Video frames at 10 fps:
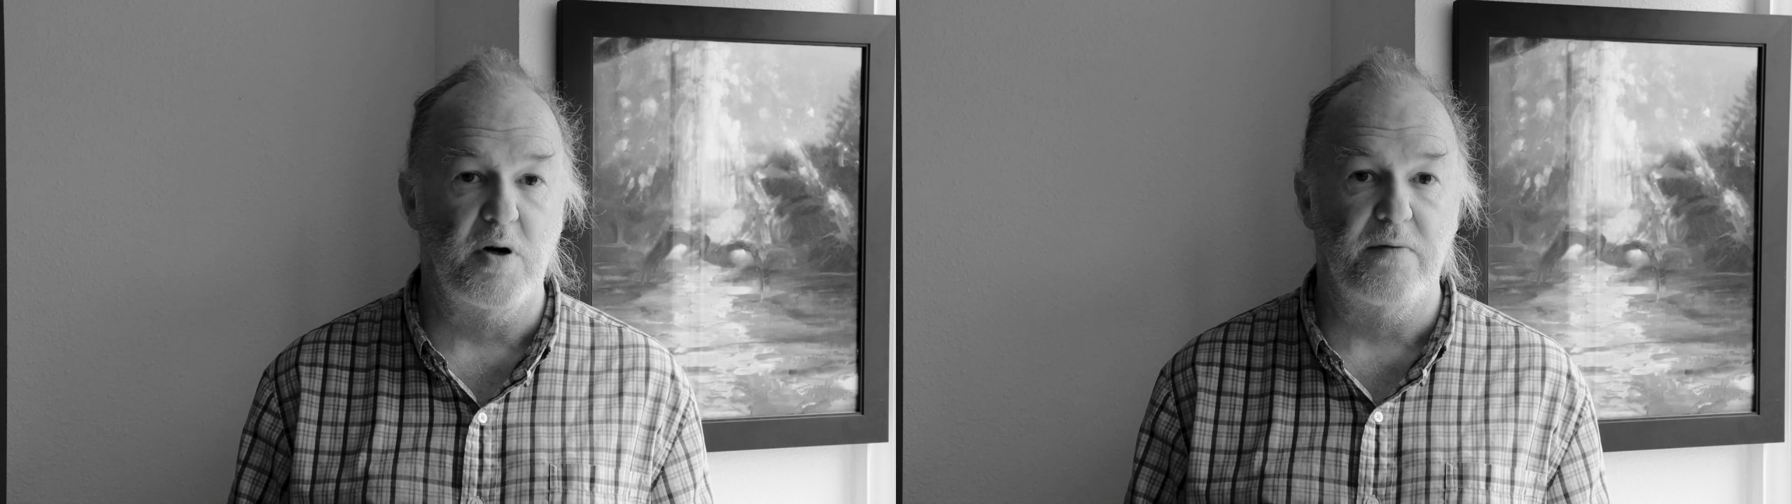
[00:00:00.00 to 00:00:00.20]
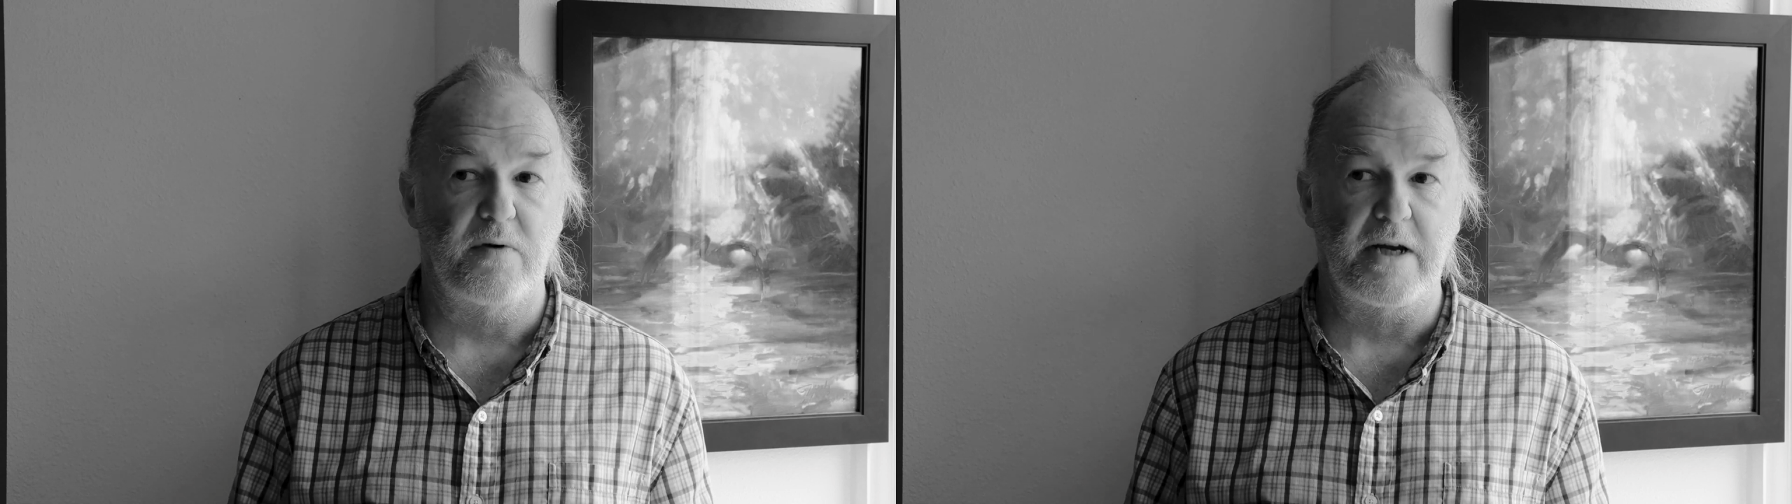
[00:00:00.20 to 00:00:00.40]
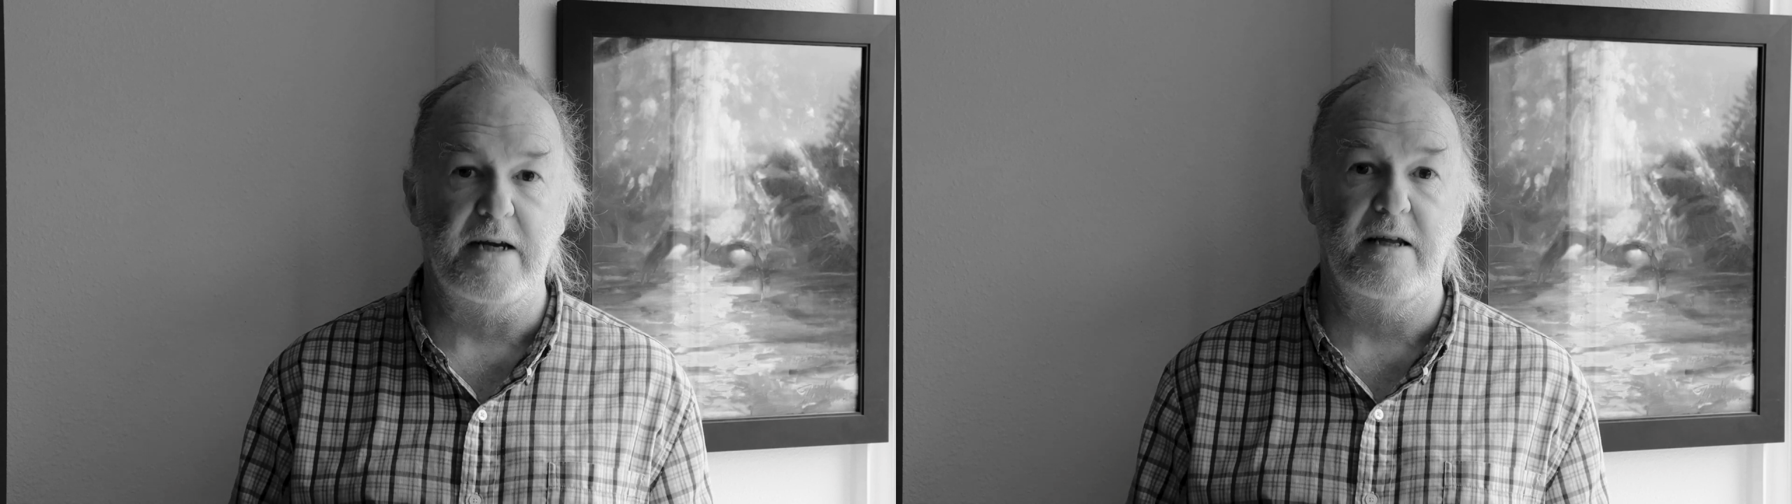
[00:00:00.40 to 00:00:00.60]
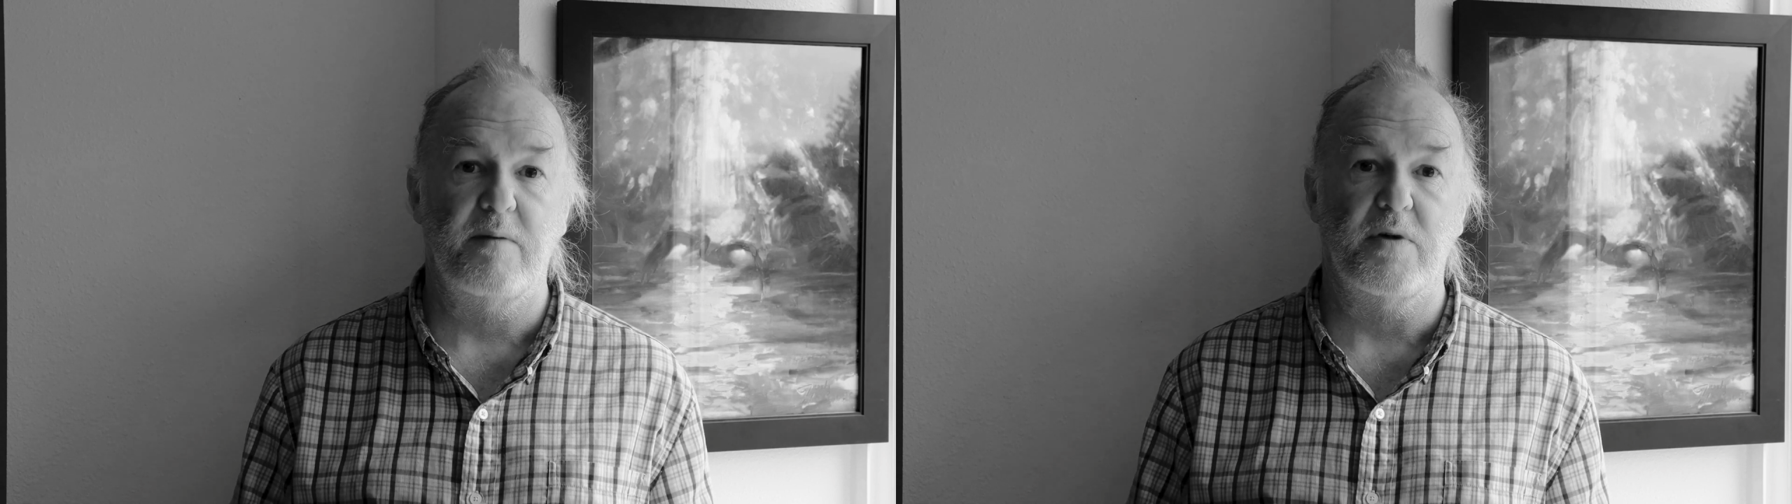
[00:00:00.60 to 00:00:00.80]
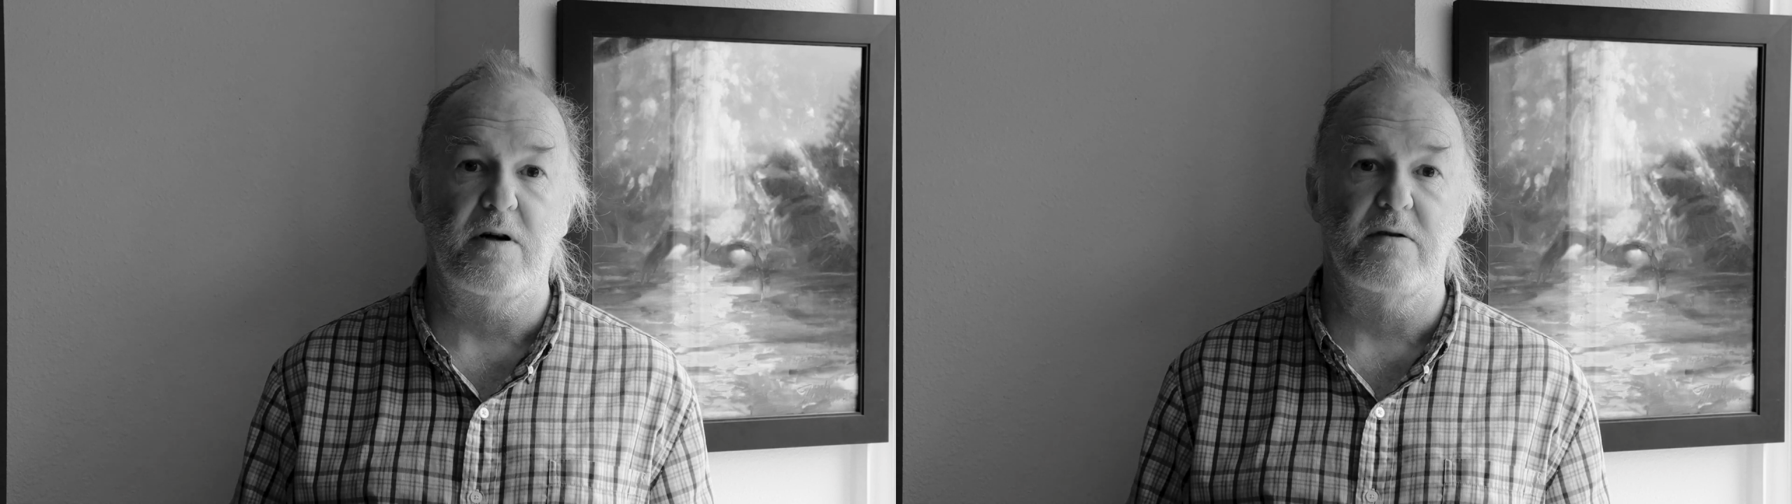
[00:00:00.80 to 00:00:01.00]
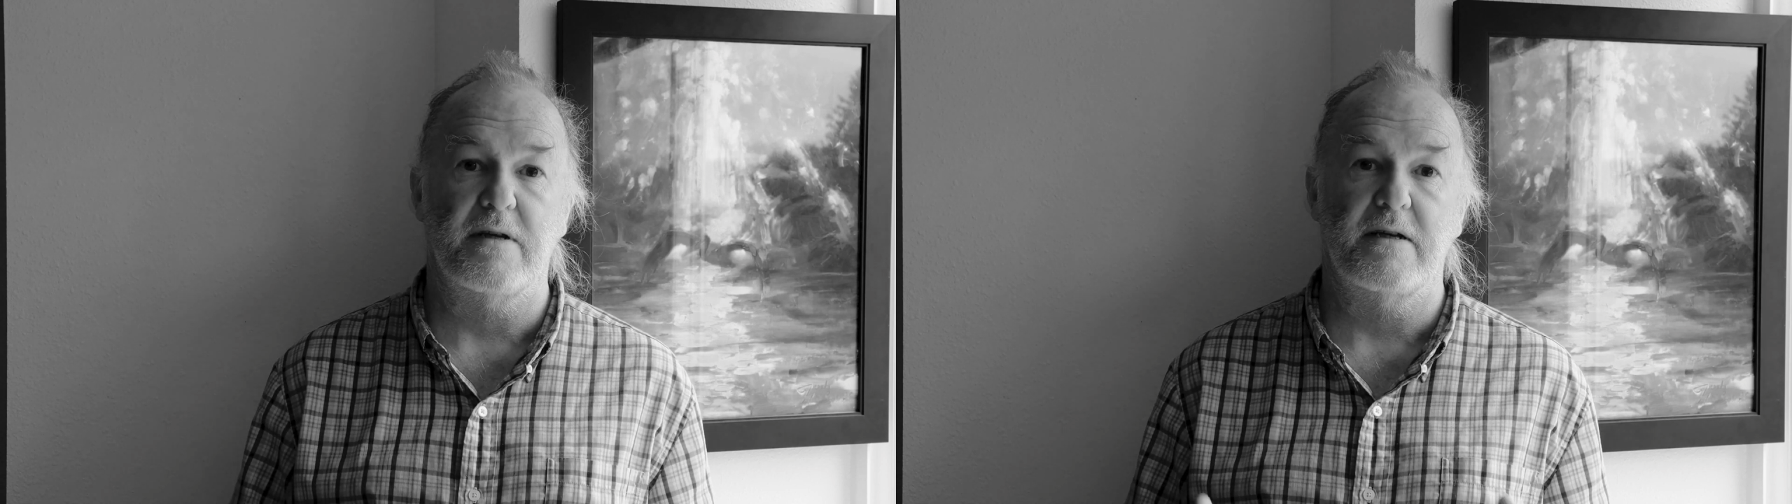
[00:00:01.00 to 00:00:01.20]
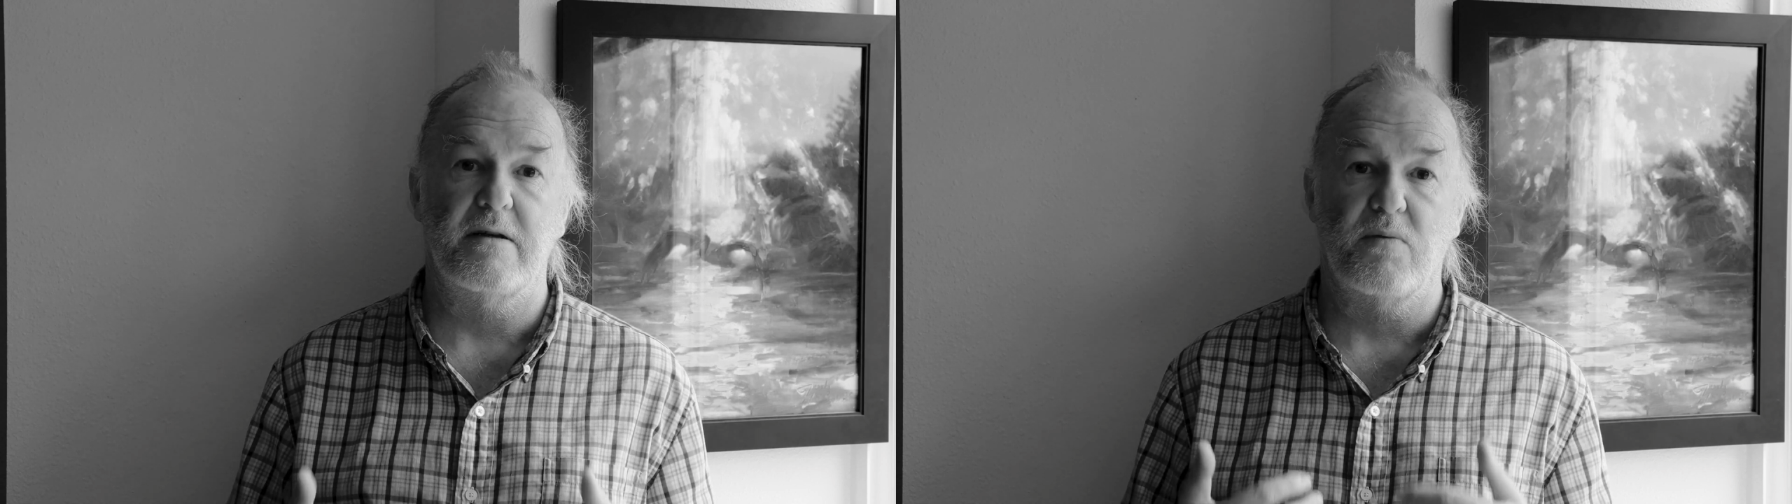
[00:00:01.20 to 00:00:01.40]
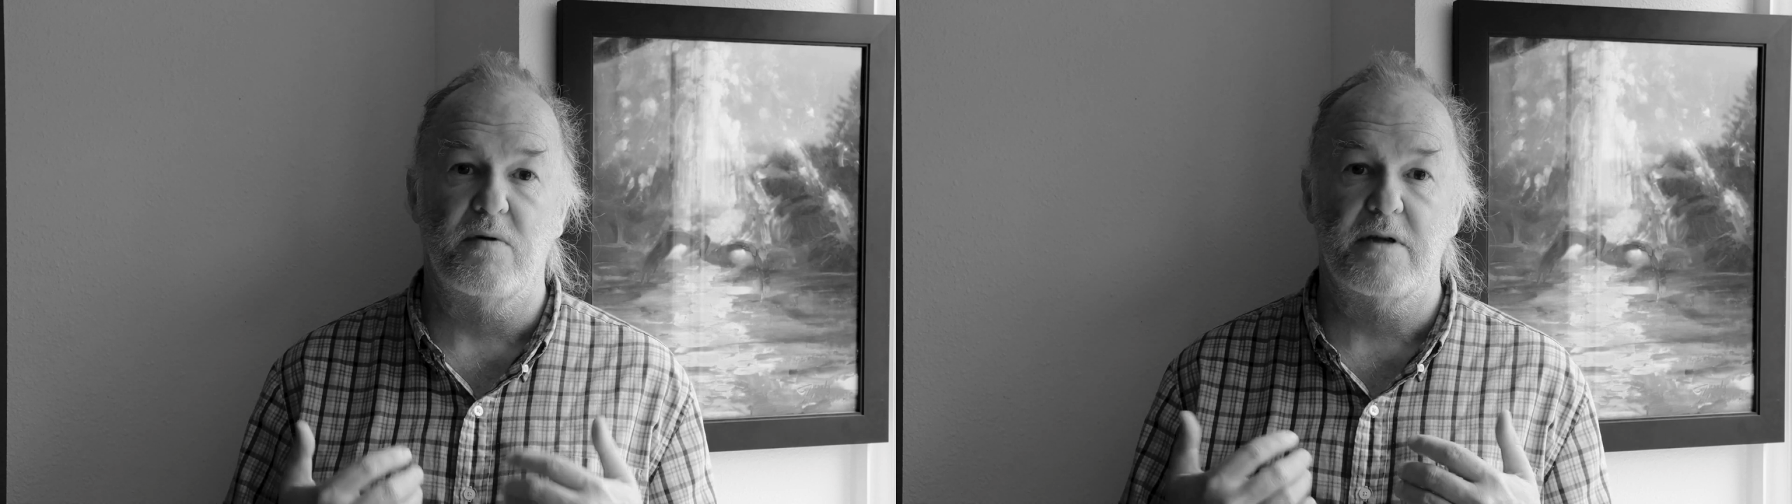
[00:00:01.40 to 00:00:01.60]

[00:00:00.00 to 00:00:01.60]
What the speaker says: overeating because I didn't want